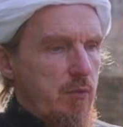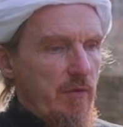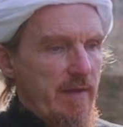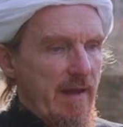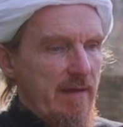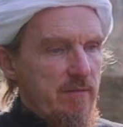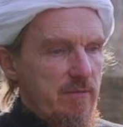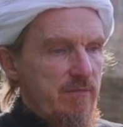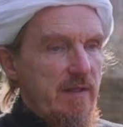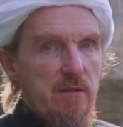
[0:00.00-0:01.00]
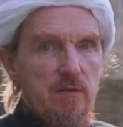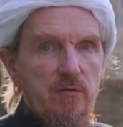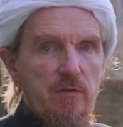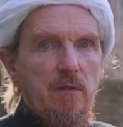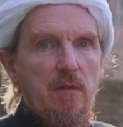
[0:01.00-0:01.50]
put their
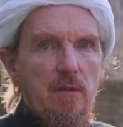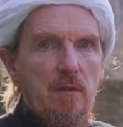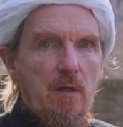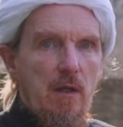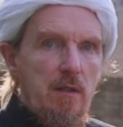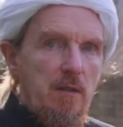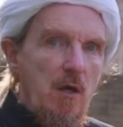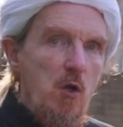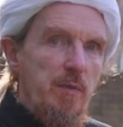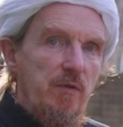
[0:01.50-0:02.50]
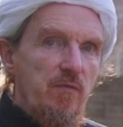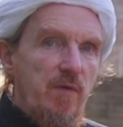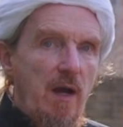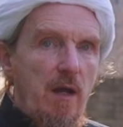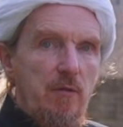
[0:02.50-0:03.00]
fingers in an open
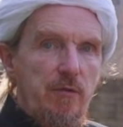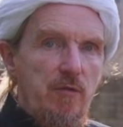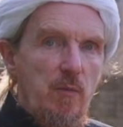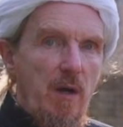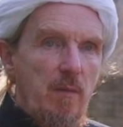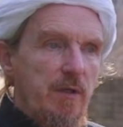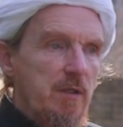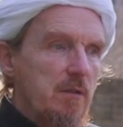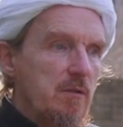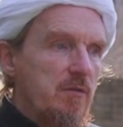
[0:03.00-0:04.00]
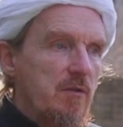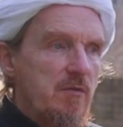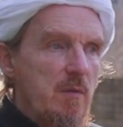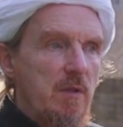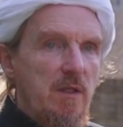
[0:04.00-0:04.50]
fire or in the barbecue. So
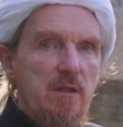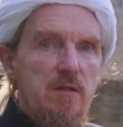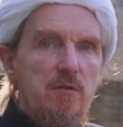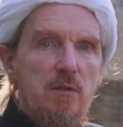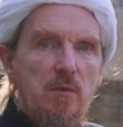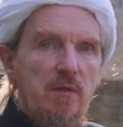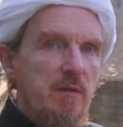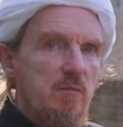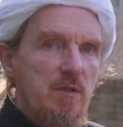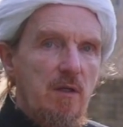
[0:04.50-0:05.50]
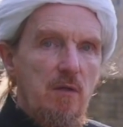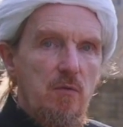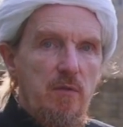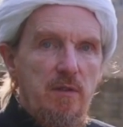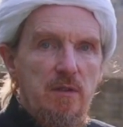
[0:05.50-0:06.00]
similarly, you don't want them to
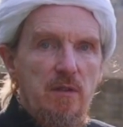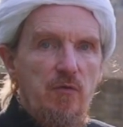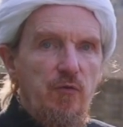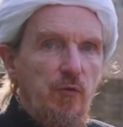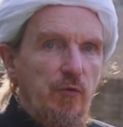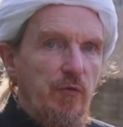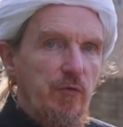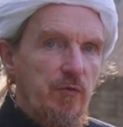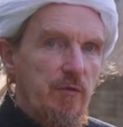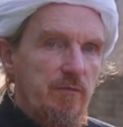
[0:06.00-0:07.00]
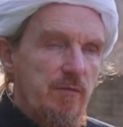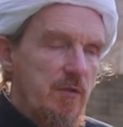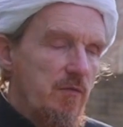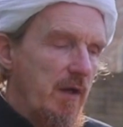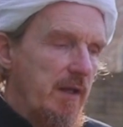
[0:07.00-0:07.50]
go near the sources of the
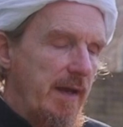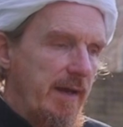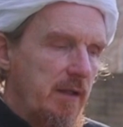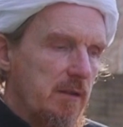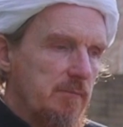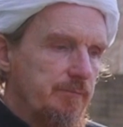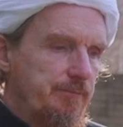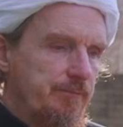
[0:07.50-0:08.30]
divine anger.